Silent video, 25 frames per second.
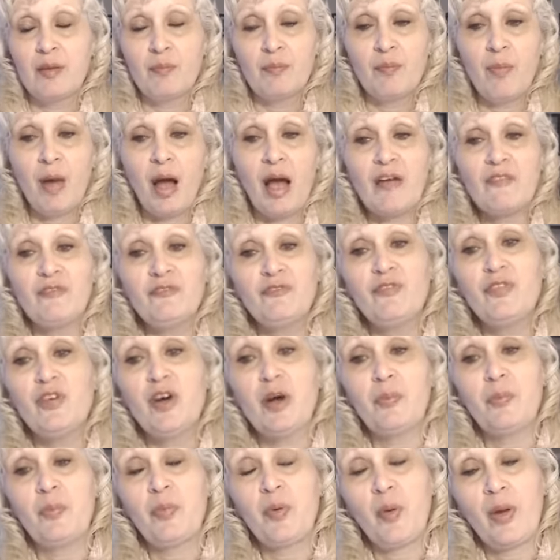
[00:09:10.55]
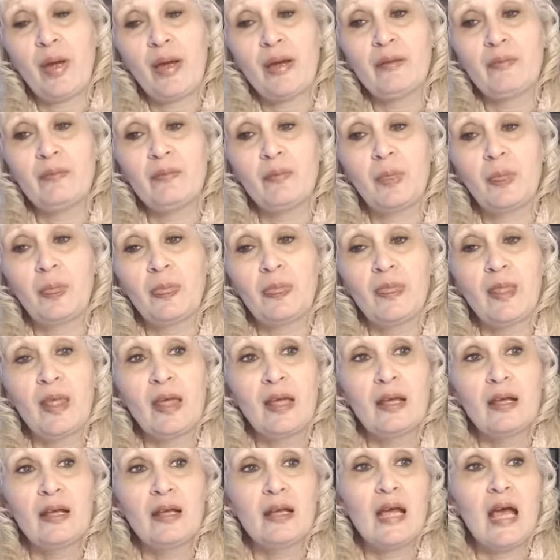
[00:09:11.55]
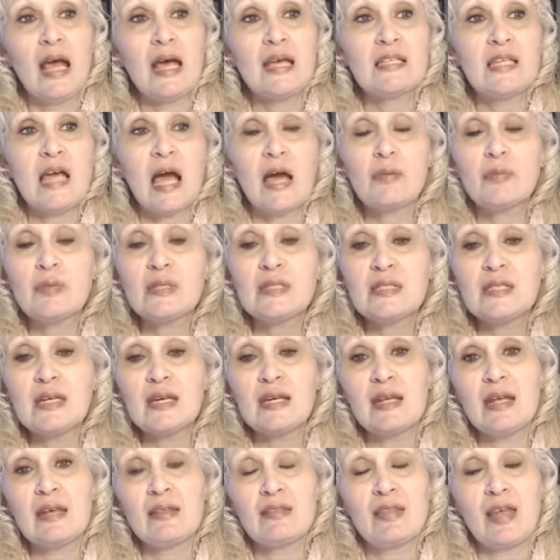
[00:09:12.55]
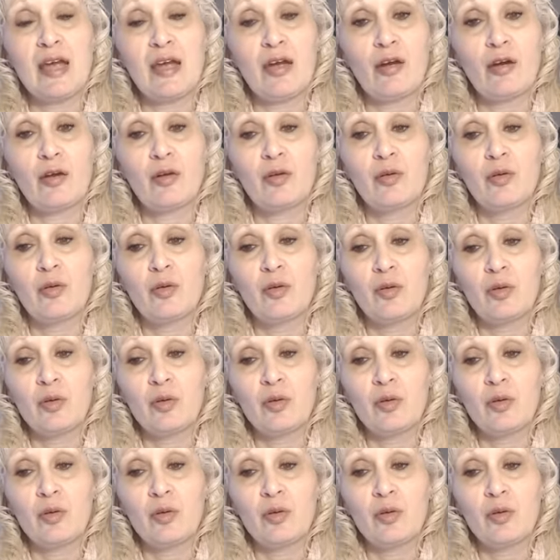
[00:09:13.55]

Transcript: My footprint, as I was getting there,